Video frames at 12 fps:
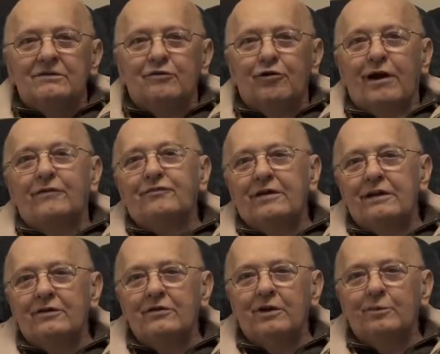drafted
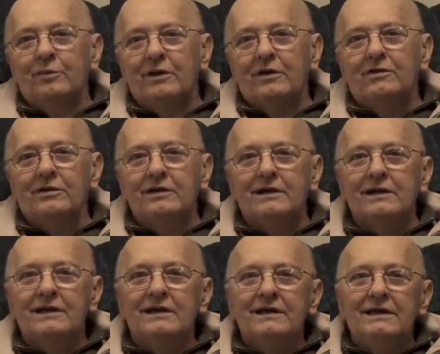into the
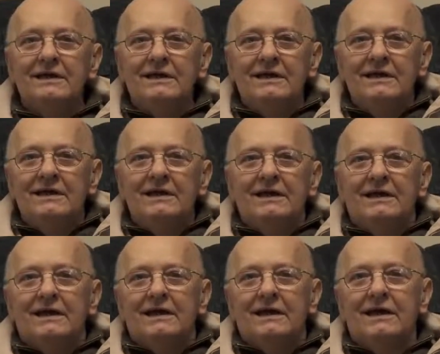military
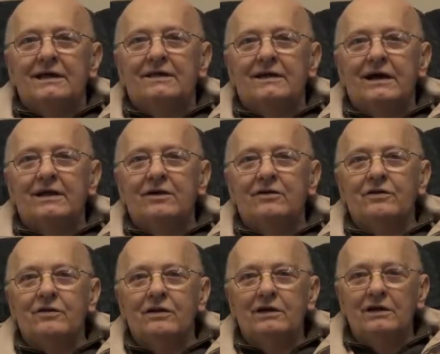and got into
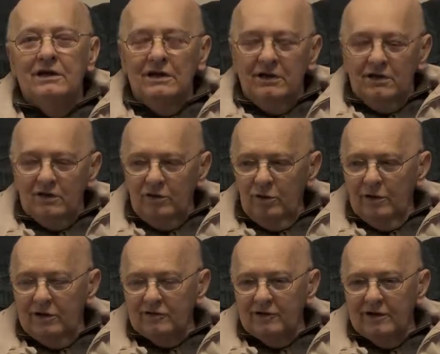the
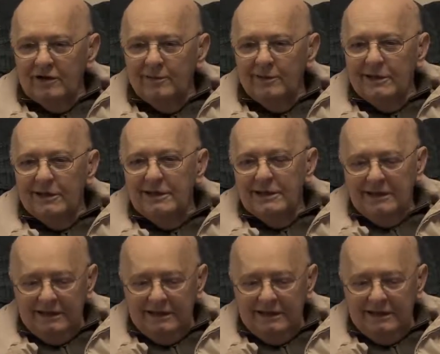U.S. Army.